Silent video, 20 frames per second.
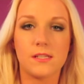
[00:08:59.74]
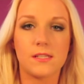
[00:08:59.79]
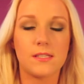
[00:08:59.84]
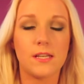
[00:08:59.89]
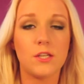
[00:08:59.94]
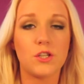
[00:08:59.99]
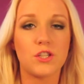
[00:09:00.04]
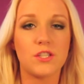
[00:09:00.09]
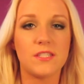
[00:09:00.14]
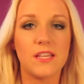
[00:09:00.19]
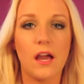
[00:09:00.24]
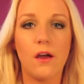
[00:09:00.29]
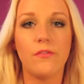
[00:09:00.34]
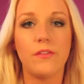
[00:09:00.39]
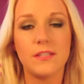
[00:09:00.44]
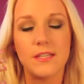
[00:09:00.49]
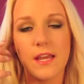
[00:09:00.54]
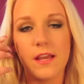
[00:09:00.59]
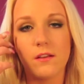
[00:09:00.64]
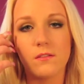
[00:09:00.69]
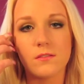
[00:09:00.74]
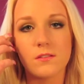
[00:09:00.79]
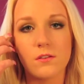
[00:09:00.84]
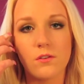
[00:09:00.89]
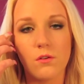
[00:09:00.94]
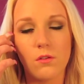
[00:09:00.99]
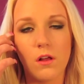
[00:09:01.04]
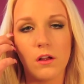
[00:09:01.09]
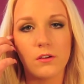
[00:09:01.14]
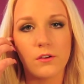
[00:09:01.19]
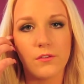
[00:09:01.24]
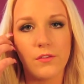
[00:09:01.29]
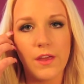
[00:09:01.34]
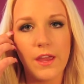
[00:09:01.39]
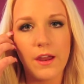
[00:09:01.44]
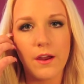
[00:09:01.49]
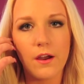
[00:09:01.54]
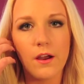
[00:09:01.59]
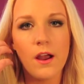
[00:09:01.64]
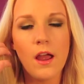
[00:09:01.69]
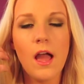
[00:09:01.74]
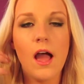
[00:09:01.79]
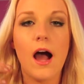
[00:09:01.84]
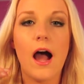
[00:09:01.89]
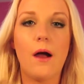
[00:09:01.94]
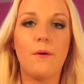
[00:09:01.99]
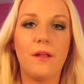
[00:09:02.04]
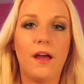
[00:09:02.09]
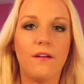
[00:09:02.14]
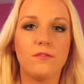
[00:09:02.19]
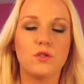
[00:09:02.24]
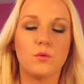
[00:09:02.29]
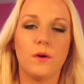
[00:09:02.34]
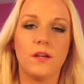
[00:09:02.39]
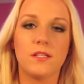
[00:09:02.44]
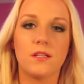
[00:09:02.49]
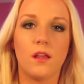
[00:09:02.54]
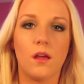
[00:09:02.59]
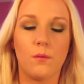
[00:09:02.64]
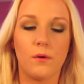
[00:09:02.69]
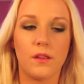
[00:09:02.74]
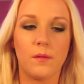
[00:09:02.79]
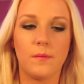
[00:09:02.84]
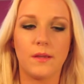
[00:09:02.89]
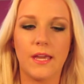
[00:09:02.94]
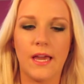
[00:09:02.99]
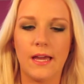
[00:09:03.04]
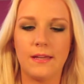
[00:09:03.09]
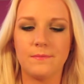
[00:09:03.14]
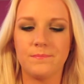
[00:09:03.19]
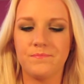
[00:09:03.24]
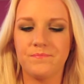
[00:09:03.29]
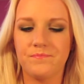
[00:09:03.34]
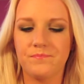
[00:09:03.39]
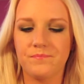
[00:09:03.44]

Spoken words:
extensions out, the tangles are no longer there, I would have to wait till I wear them again.